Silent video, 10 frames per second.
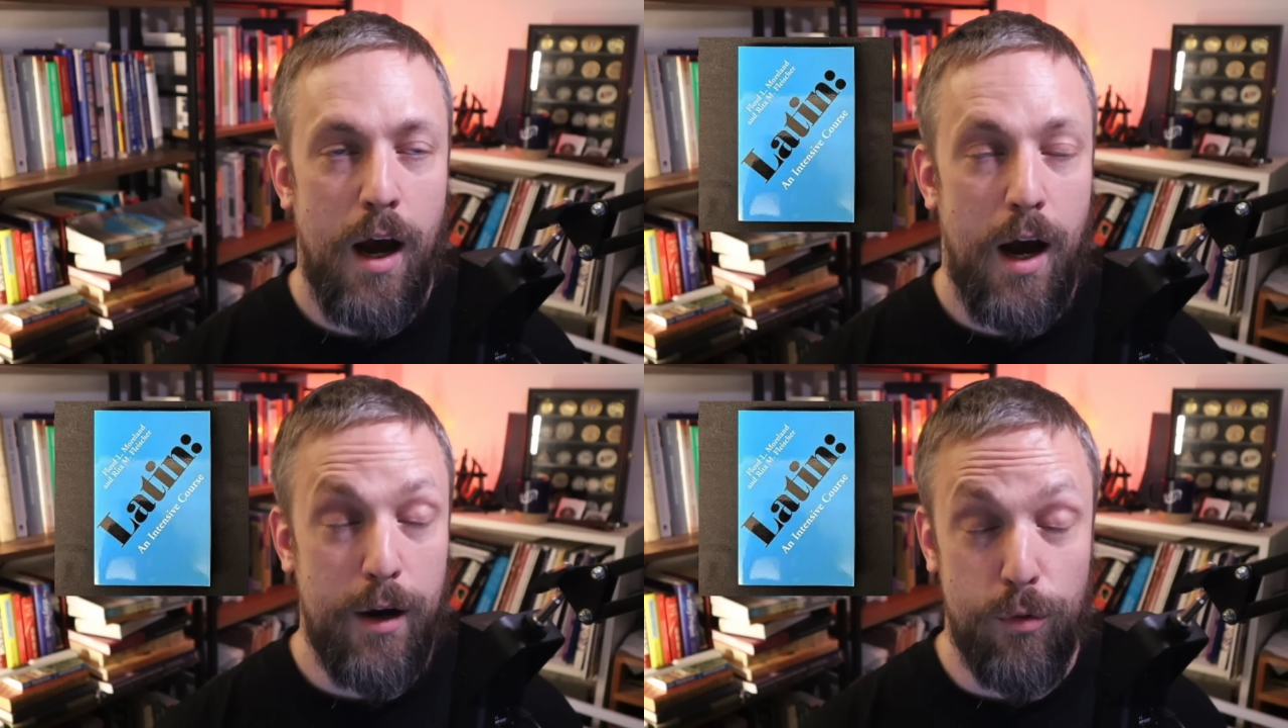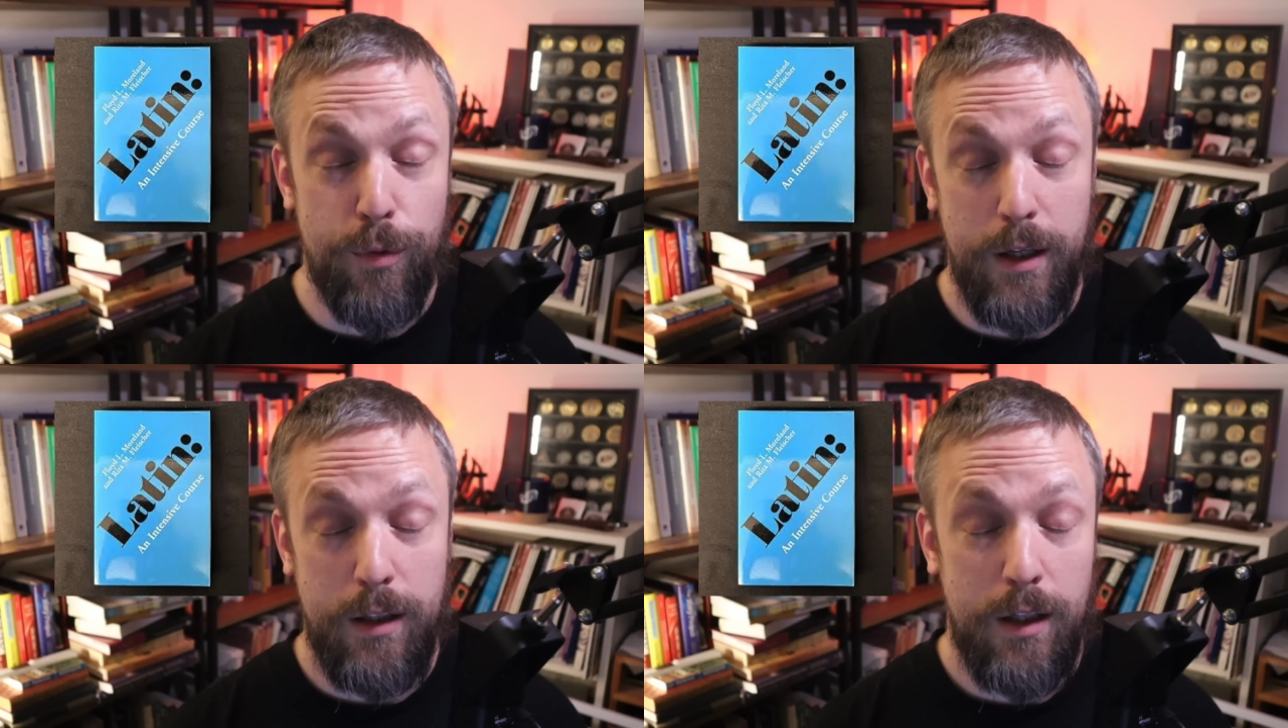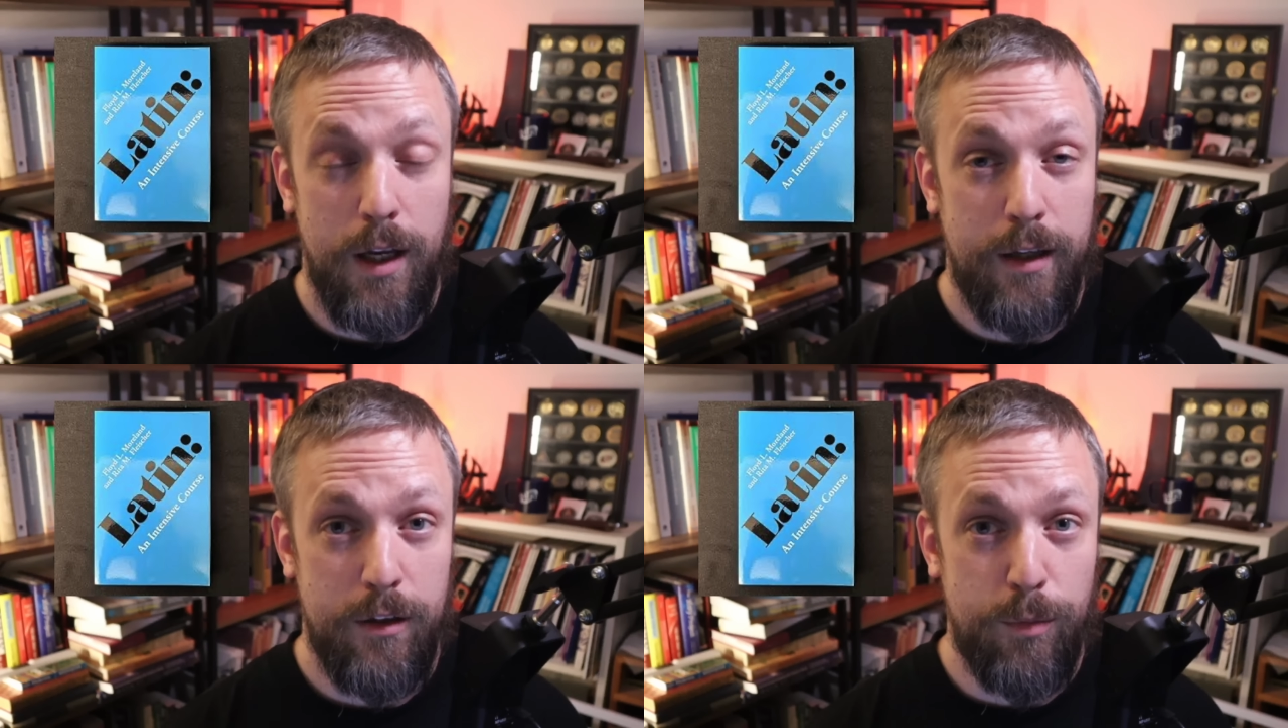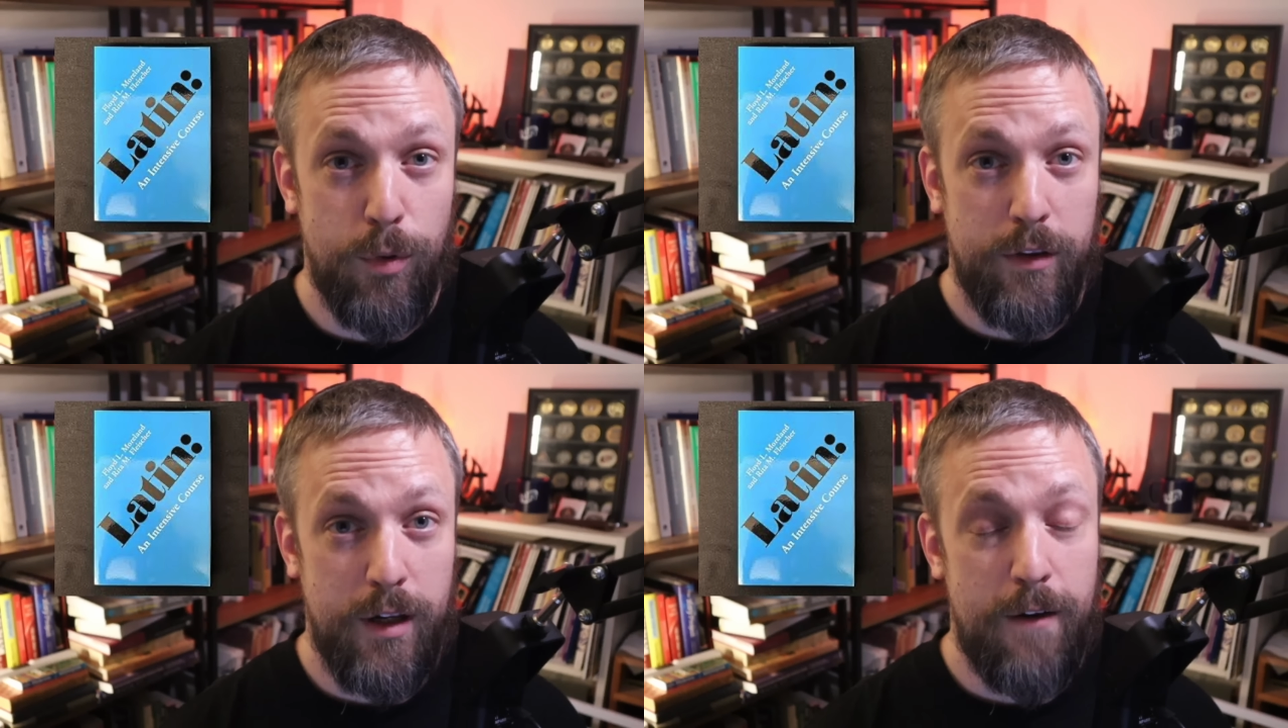I really like this
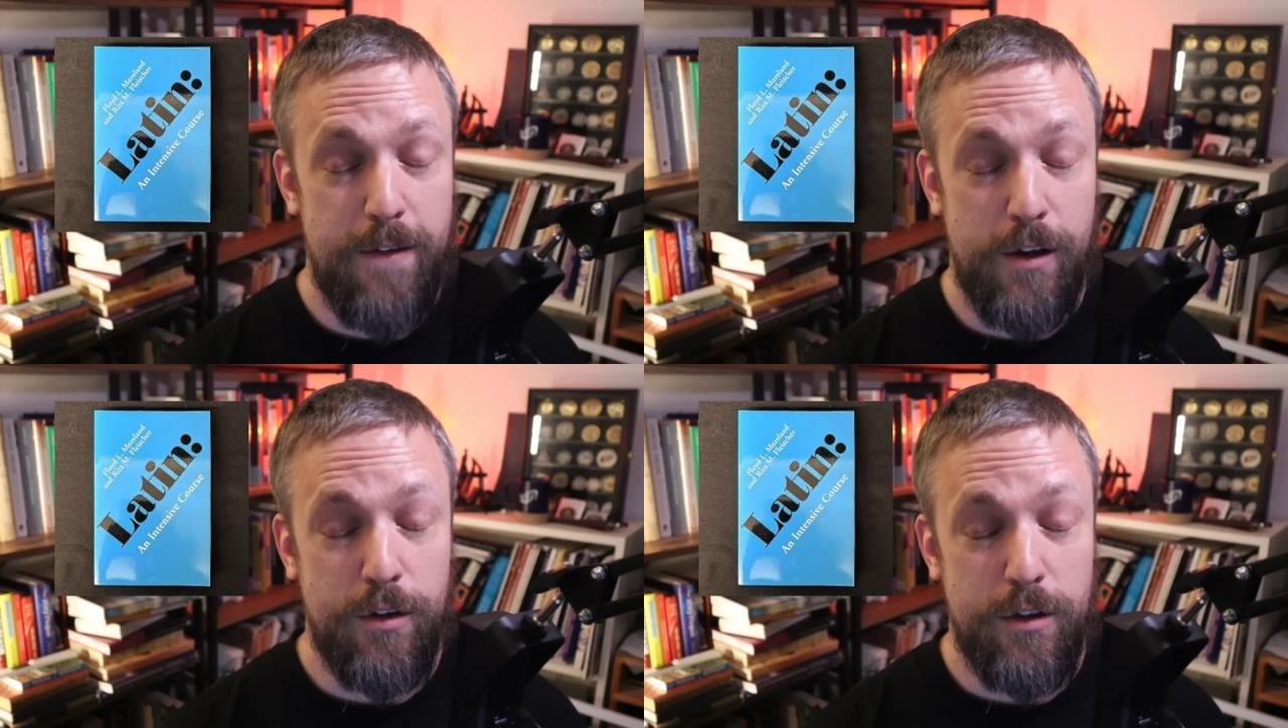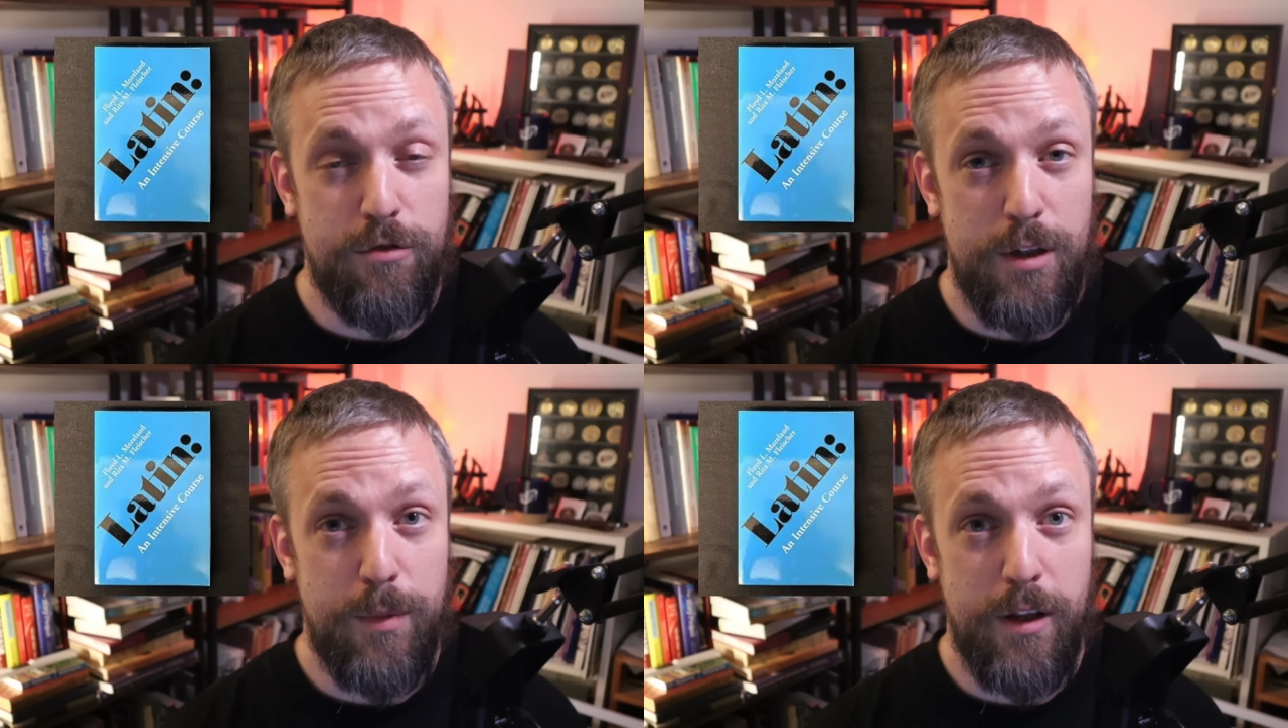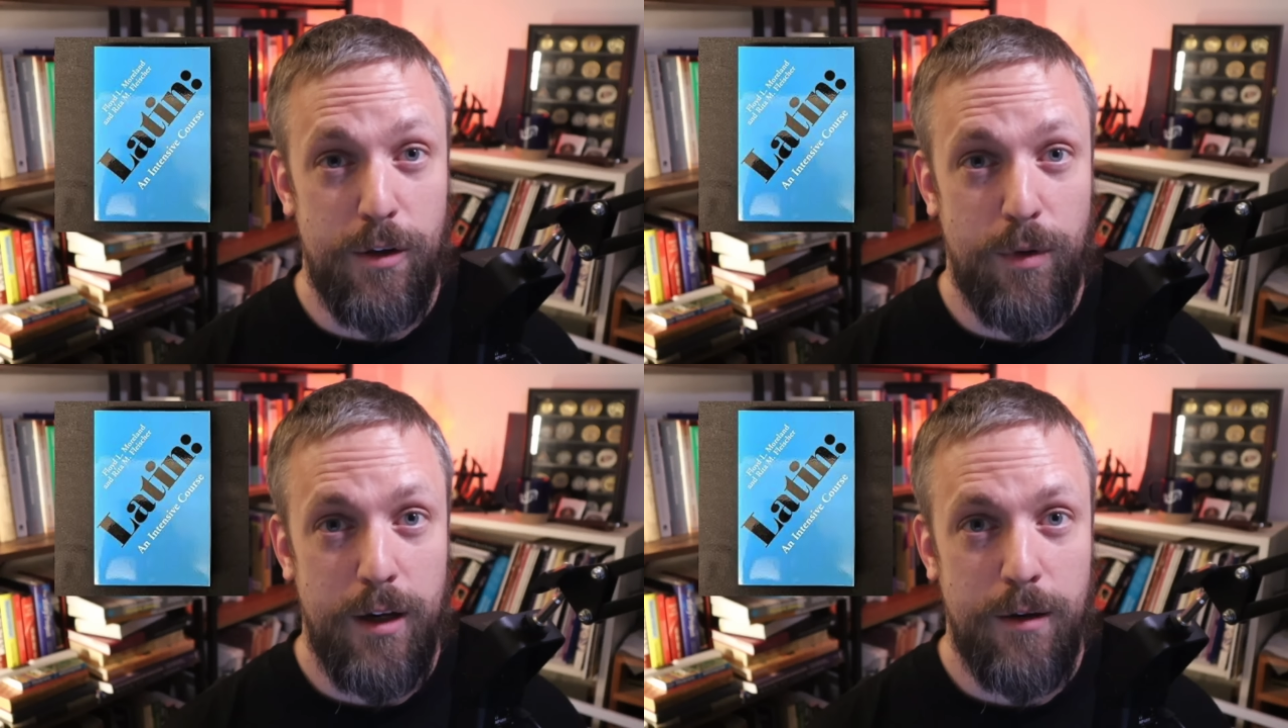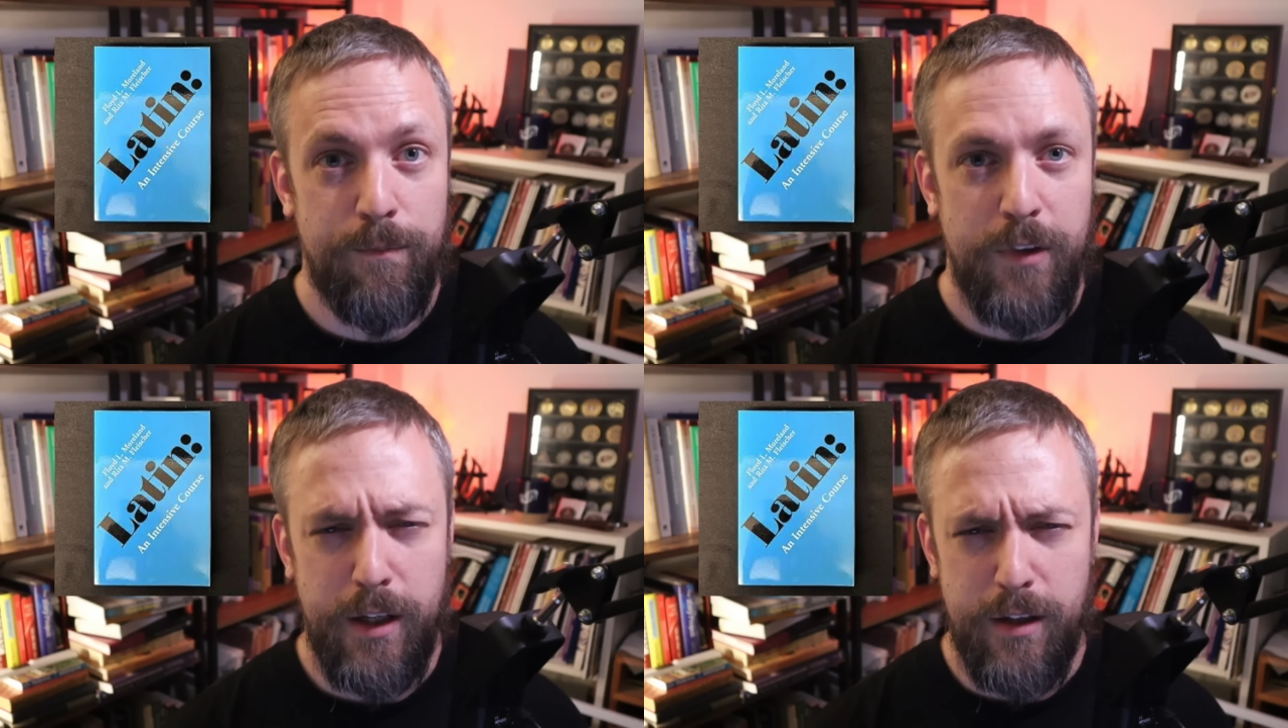book that I found on the street, by the way.
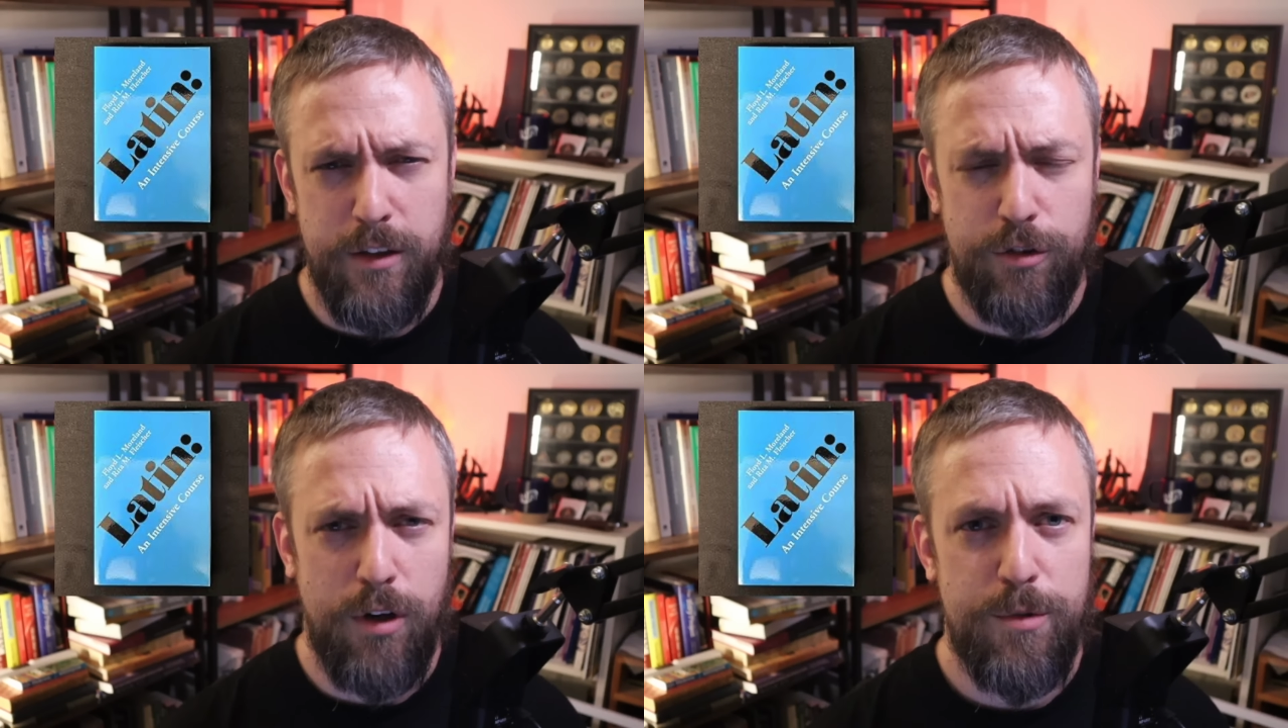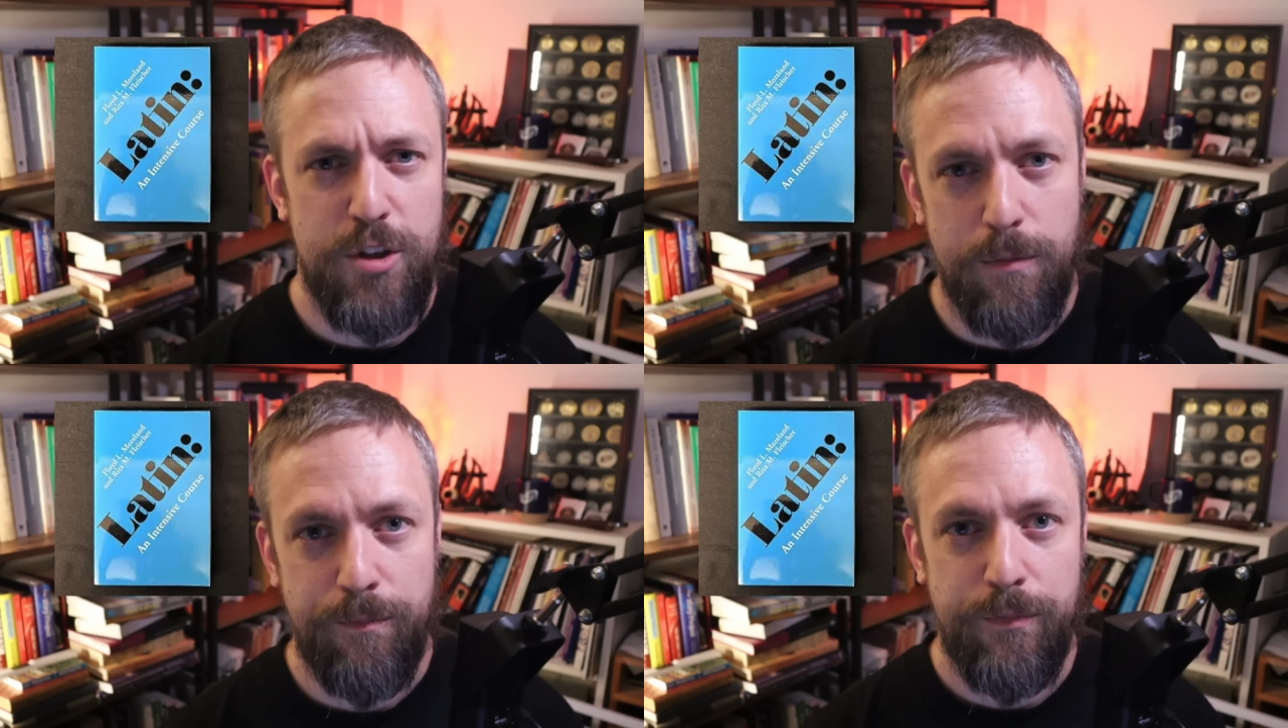Link in the description.